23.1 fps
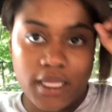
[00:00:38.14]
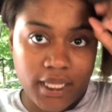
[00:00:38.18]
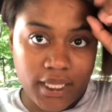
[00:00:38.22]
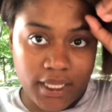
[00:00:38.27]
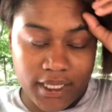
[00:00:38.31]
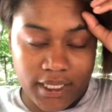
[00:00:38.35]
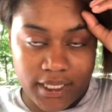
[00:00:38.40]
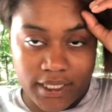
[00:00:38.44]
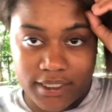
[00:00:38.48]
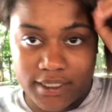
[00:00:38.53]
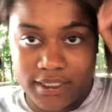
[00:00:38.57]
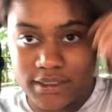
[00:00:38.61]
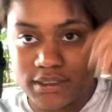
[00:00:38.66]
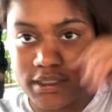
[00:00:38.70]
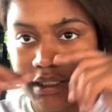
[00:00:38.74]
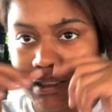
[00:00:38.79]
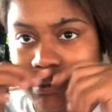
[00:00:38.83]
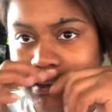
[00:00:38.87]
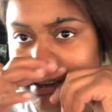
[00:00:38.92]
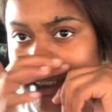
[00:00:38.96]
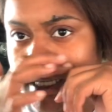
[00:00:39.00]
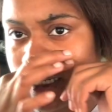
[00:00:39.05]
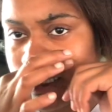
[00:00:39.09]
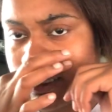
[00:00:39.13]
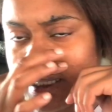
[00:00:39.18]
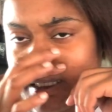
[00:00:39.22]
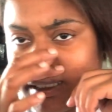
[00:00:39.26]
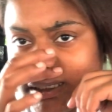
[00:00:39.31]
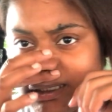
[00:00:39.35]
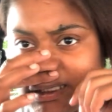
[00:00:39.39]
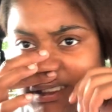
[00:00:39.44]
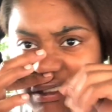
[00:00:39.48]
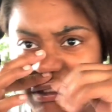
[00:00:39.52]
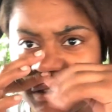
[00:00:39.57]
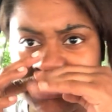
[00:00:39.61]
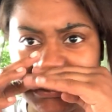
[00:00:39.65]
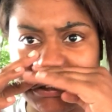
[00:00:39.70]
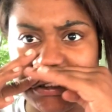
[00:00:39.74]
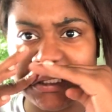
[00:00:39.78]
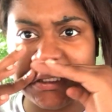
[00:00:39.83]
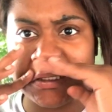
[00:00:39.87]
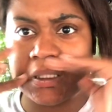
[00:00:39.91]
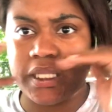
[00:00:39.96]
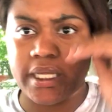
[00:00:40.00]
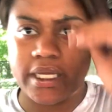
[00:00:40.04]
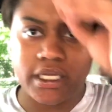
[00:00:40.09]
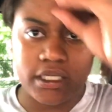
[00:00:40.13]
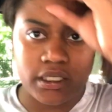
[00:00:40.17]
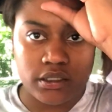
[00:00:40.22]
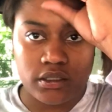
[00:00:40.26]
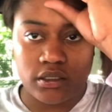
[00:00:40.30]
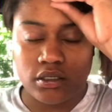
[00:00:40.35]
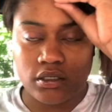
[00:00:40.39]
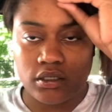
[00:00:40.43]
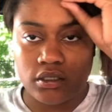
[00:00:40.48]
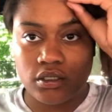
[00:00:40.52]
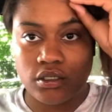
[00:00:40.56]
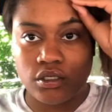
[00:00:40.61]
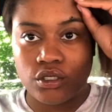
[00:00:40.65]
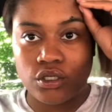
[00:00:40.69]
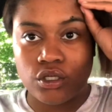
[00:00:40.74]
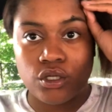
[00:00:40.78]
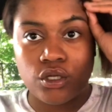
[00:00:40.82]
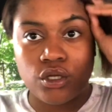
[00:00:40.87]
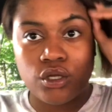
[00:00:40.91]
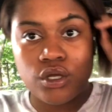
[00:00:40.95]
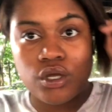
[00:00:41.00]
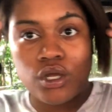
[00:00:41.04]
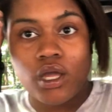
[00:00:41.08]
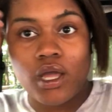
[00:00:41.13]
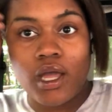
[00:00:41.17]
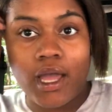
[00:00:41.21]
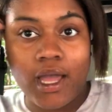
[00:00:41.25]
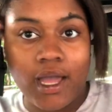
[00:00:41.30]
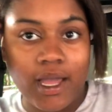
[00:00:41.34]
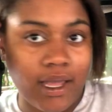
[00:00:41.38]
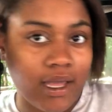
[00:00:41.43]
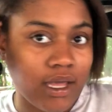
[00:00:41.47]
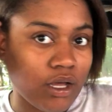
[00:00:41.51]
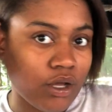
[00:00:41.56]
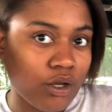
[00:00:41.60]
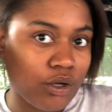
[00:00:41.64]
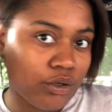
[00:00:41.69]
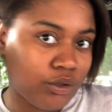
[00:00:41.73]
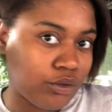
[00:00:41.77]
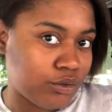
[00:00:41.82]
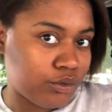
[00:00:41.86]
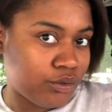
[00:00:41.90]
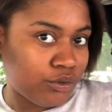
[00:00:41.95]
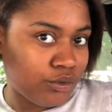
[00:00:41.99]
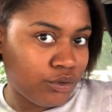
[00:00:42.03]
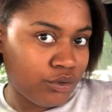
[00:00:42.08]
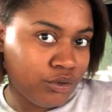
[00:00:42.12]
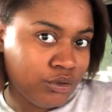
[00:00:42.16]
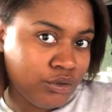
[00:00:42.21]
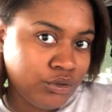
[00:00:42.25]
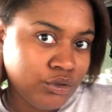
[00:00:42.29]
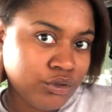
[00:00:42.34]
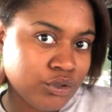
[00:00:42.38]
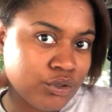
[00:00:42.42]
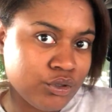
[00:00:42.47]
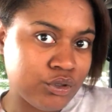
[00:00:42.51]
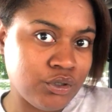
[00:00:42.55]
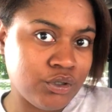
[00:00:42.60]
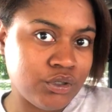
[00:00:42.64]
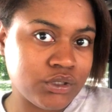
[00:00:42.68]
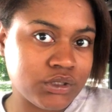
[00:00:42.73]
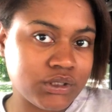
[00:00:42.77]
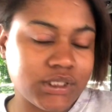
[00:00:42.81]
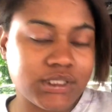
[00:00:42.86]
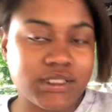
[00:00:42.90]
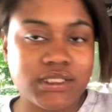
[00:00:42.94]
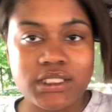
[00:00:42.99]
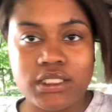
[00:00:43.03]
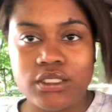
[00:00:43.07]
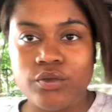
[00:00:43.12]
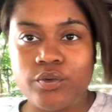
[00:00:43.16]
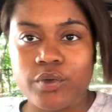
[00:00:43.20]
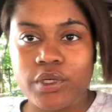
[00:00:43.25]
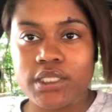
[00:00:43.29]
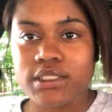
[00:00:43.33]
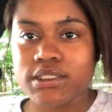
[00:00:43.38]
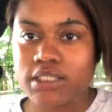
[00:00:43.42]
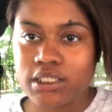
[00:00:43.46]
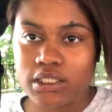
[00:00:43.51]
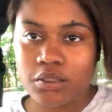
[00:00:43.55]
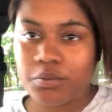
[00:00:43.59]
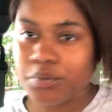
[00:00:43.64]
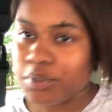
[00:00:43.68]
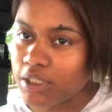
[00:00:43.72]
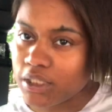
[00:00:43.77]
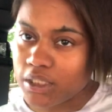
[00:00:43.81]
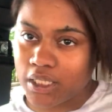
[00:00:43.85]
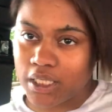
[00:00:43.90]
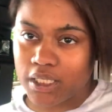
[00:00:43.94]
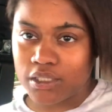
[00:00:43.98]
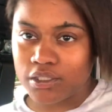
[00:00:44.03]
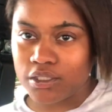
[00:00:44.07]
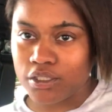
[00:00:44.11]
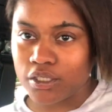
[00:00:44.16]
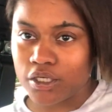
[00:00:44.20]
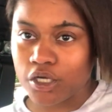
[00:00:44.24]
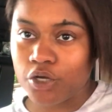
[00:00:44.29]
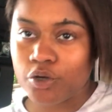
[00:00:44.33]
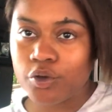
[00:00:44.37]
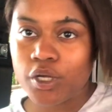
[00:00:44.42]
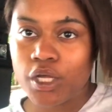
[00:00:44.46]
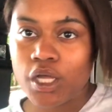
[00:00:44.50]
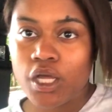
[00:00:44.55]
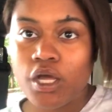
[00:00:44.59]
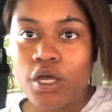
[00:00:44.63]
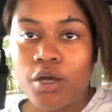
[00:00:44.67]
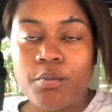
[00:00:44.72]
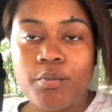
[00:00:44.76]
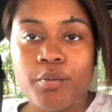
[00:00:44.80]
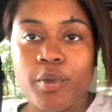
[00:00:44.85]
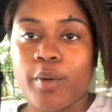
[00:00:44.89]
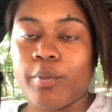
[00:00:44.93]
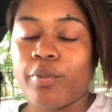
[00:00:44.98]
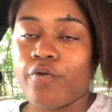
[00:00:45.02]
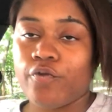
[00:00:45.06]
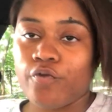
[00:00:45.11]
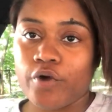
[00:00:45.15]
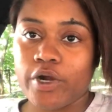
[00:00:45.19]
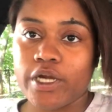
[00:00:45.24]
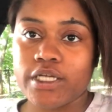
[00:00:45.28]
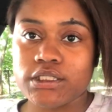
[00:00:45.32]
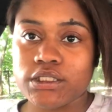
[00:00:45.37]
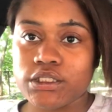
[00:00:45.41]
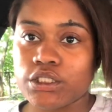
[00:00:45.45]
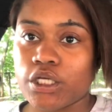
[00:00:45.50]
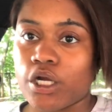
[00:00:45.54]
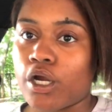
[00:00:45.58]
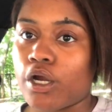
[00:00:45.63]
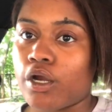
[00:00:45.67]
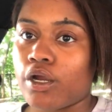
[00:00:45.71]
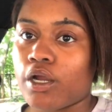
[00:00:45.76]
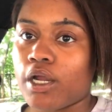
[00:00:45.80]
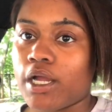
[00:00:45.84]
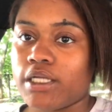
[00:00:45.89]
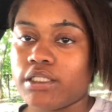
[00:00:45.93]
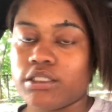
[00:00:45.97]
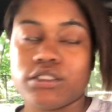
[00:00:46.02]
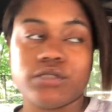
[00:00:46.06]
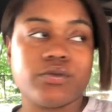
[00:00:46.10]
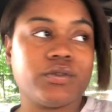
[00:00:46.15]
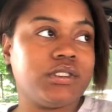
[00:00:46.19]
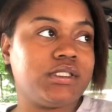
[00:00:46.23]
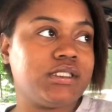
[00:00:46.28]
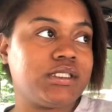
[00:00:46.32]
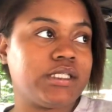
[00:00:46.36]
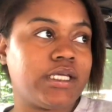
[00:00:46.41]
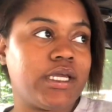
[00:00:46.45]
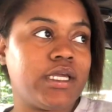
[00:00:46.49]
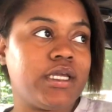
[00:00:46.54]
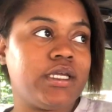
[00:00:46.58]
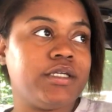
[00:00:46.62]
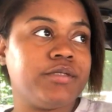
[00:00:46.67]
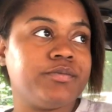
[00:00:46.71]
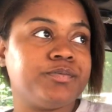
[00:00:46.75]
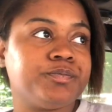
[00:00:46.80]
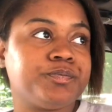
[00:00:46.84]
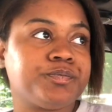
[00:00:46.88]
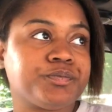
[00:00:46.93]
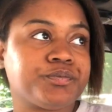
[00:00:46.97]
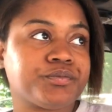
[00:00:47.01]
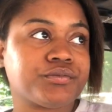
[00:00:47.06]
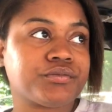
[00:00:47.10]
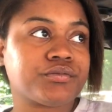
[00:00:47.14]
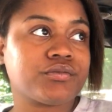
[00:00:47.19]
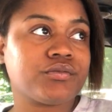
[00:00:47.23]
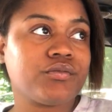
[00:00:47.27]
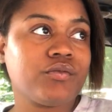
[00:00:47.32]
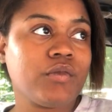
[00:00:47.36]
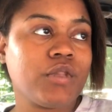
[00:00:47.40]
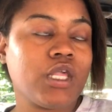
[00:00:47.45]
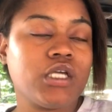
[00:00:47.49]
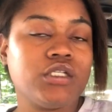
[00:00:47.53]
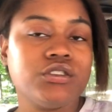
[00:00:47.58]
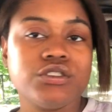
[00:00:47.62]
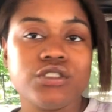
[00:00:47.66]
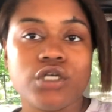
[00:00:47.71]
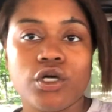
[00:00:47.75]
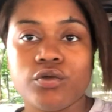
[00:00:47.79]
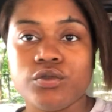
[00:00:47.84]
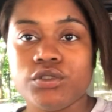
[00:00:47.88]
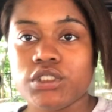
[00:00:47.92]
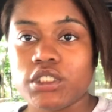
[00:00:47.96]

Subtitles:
and is excited to see like to see what it's gonna be like, you know. But before I start, I just want to say, don't